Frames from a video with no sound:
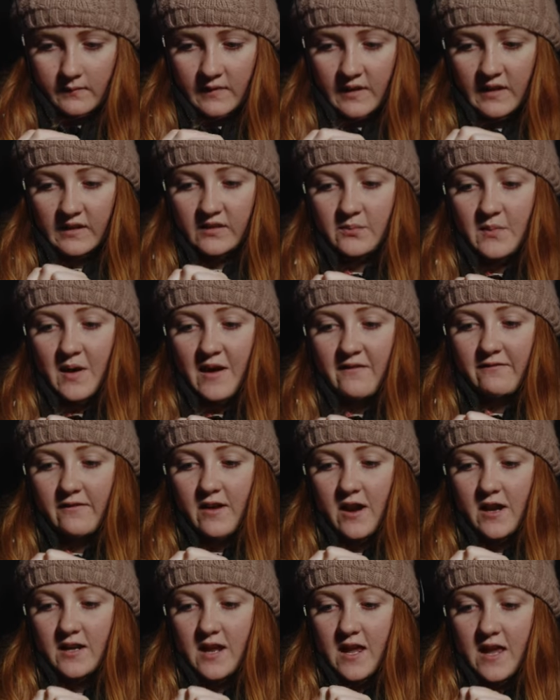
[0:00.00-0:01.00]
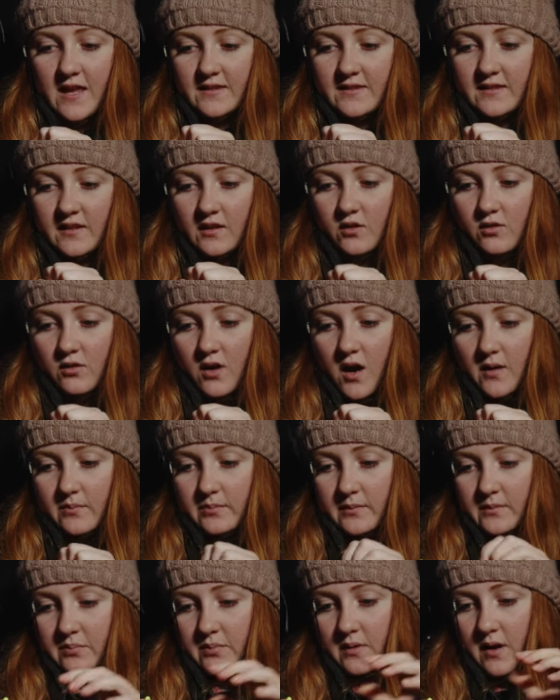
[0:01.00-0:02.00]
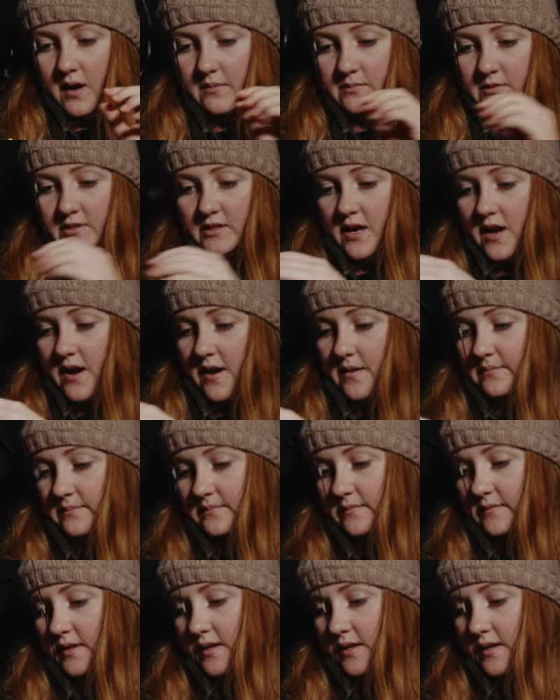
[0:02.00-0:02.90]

This, my friend, is the crappie prime time.